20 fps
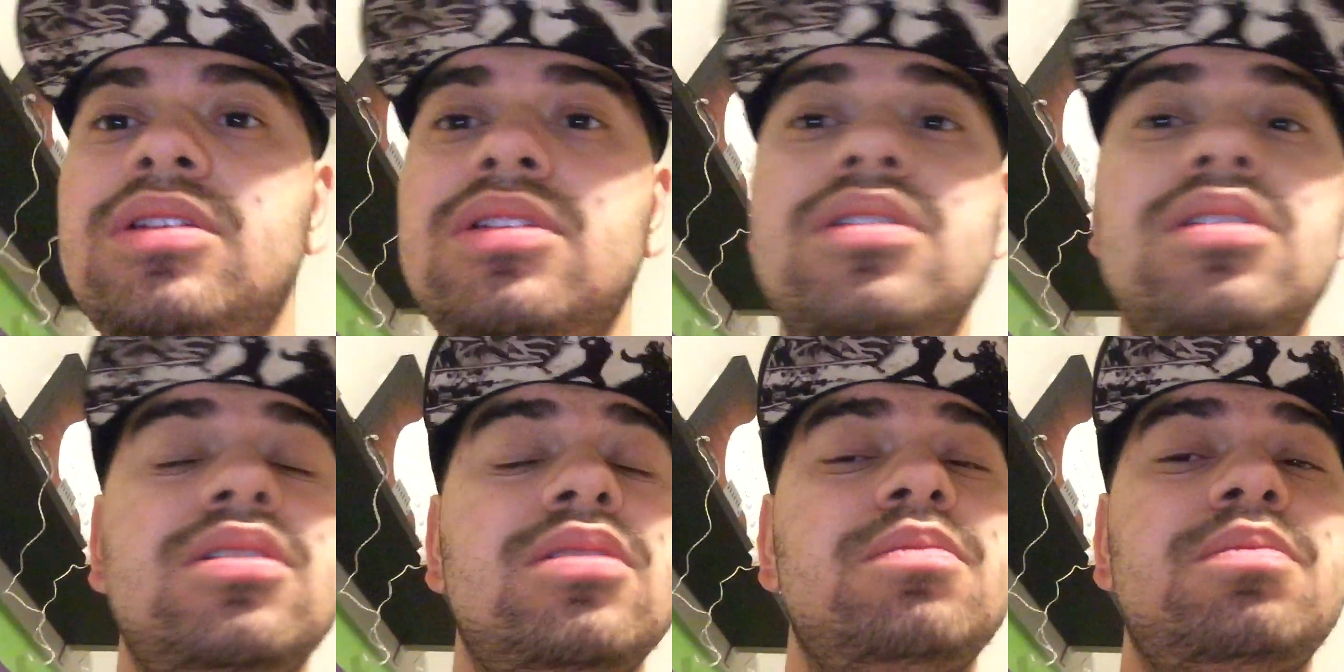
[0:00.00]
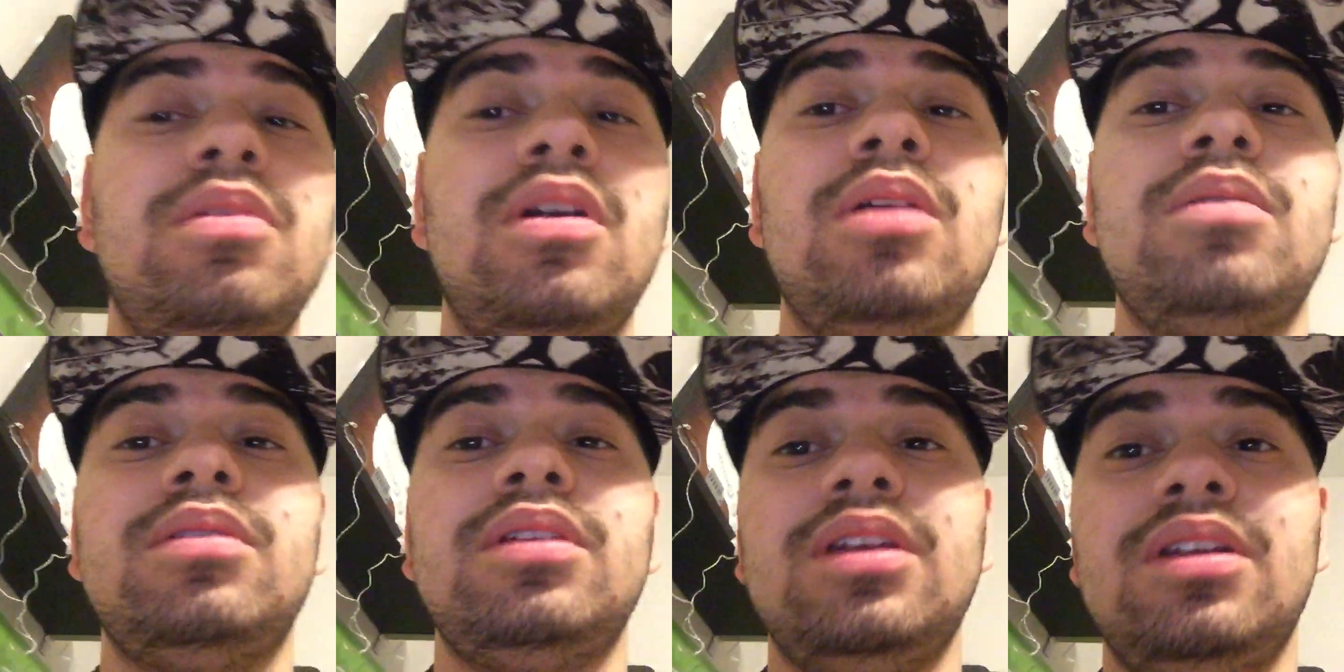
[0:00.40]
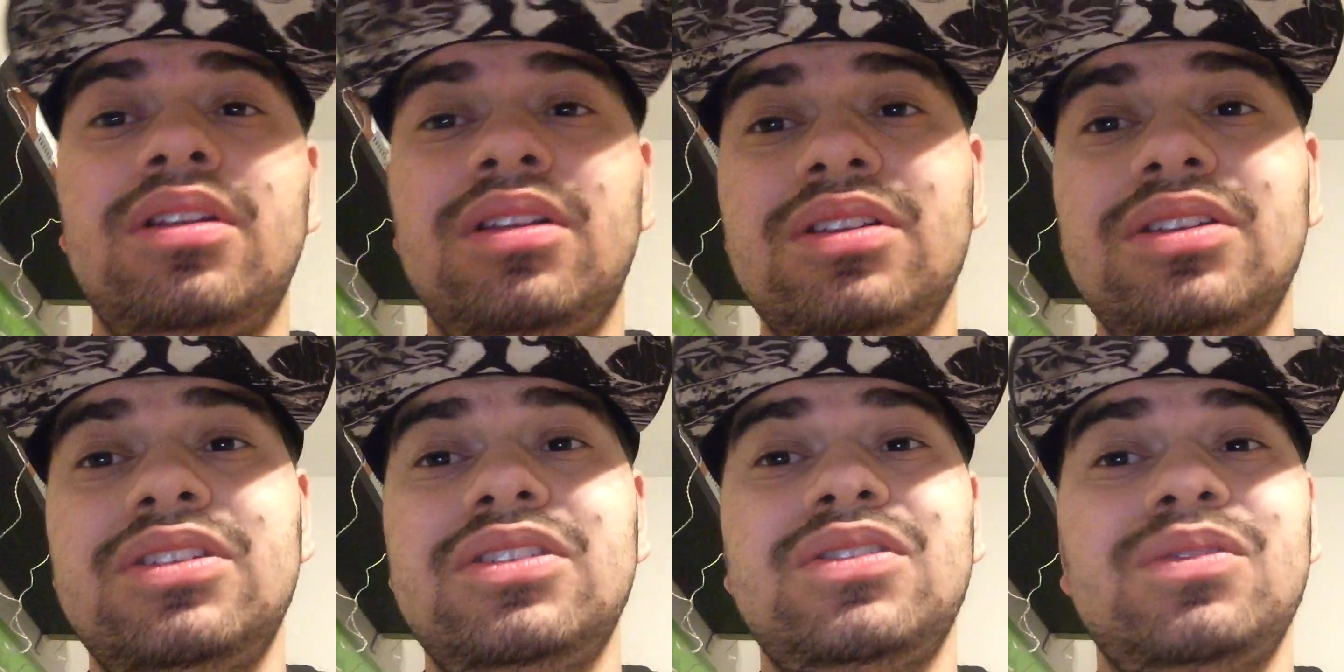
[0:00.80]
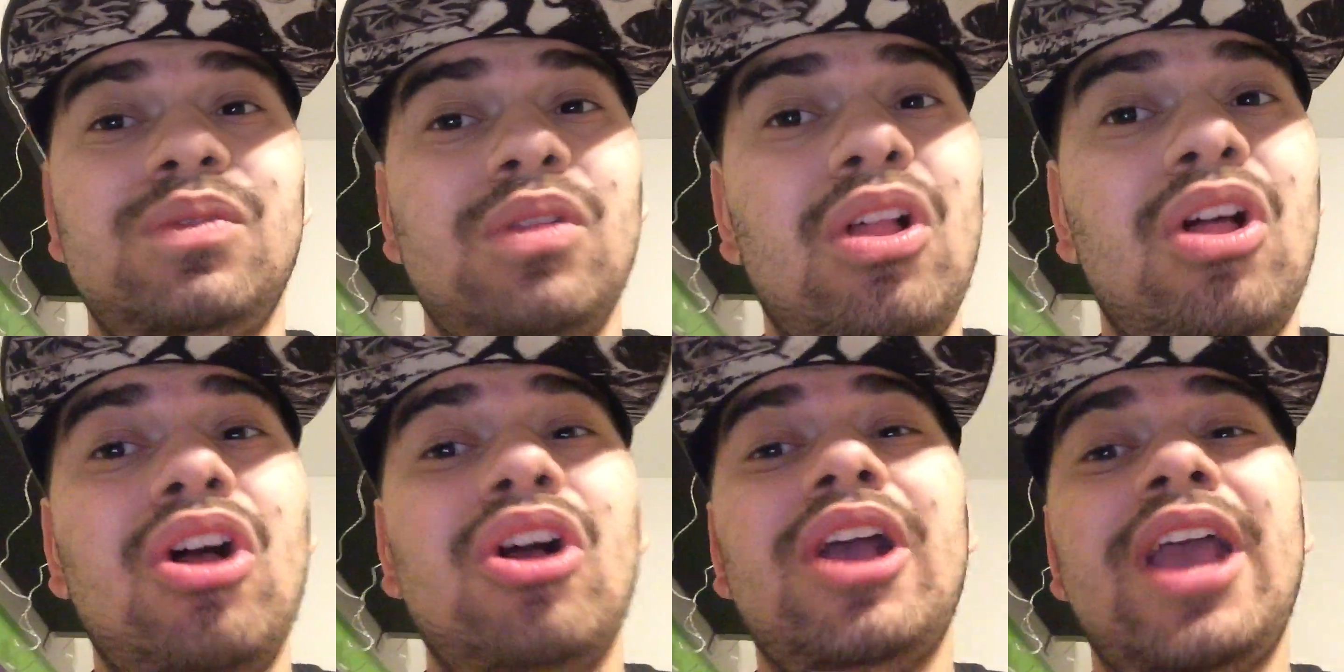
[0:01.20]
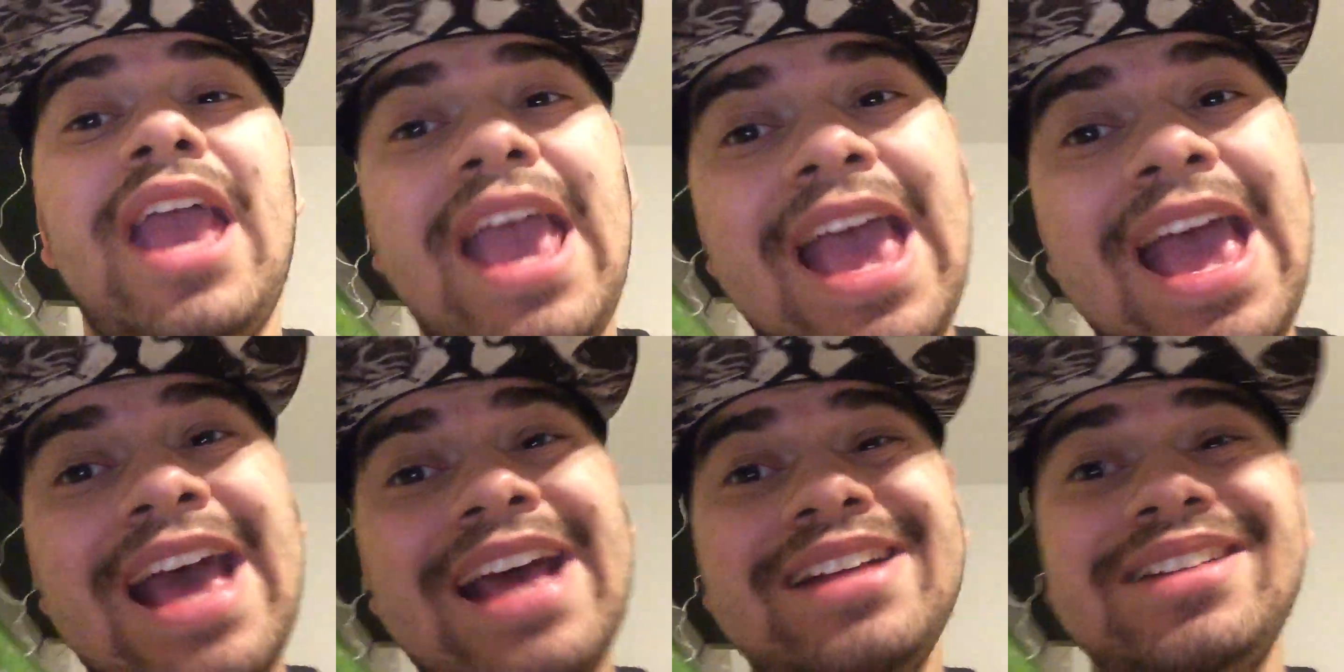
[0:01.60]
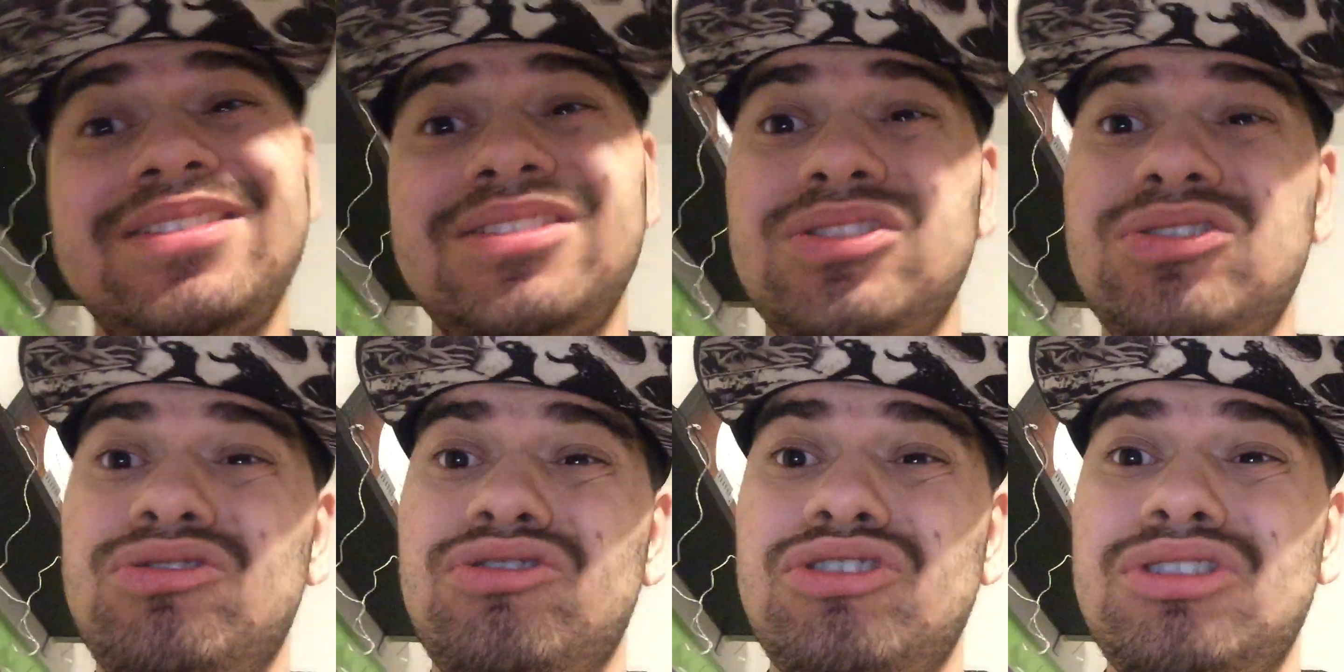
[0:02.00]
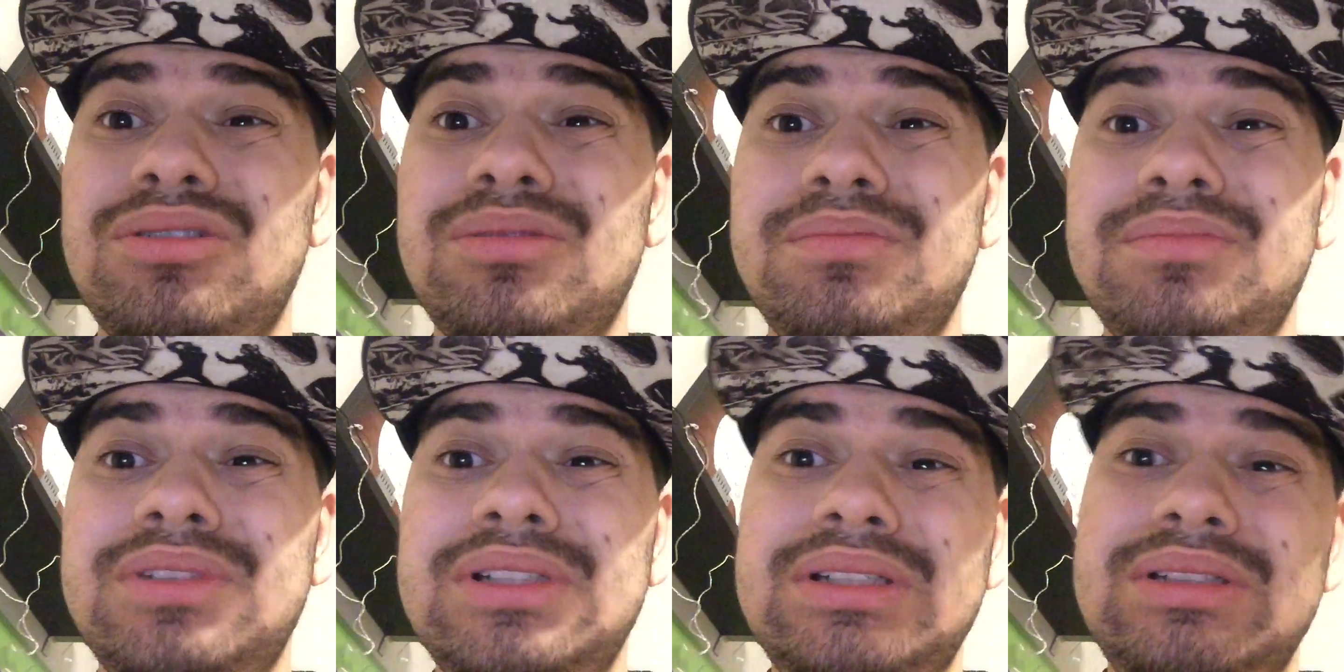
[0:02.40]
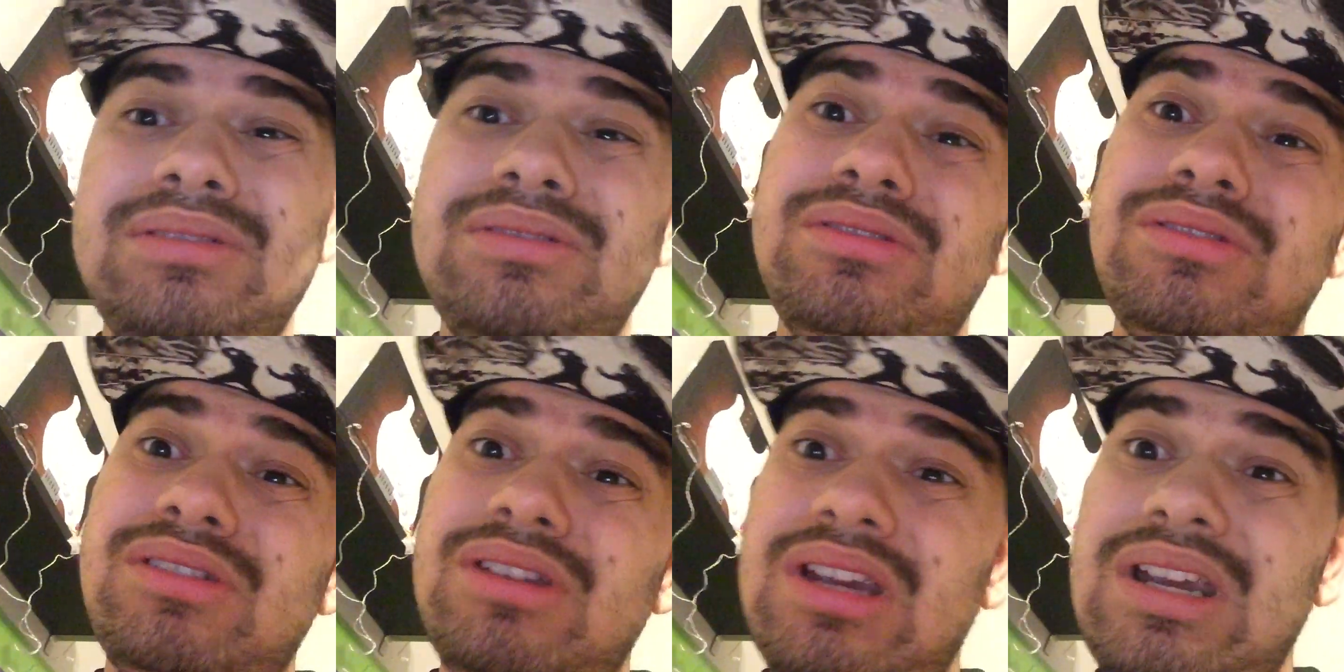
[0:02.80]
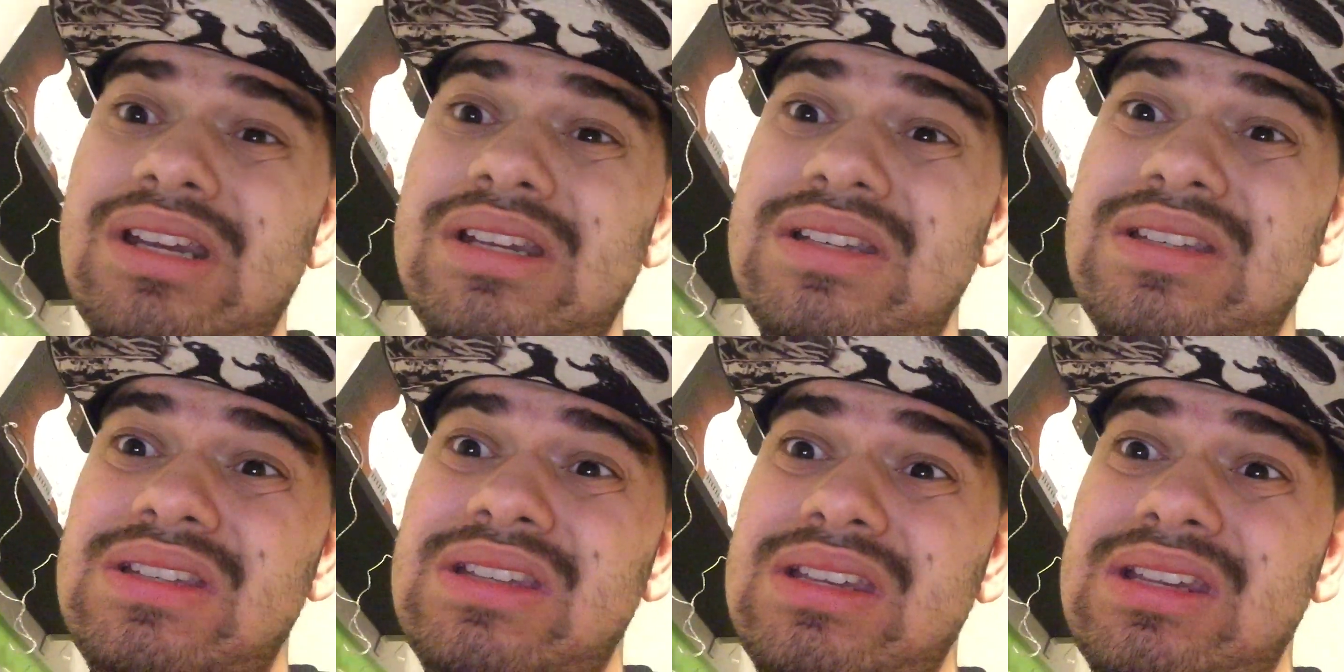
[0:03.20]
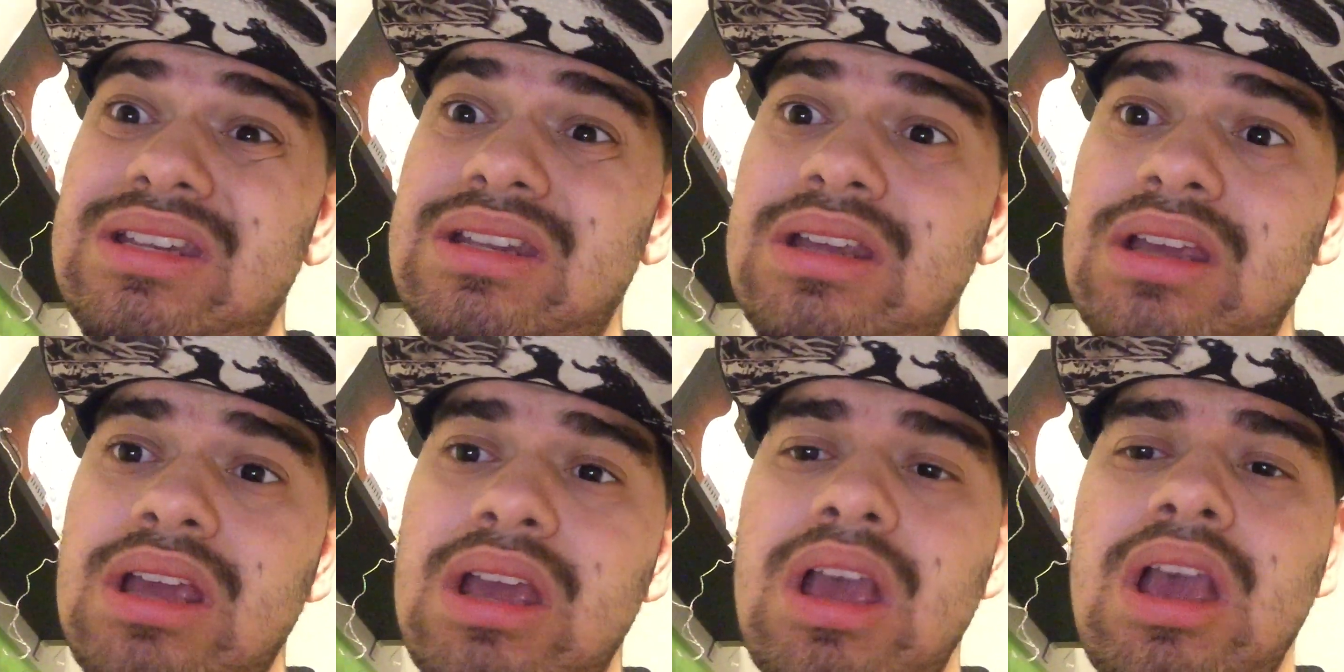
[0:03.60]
Gonna probably call this vlog hats or something crazy.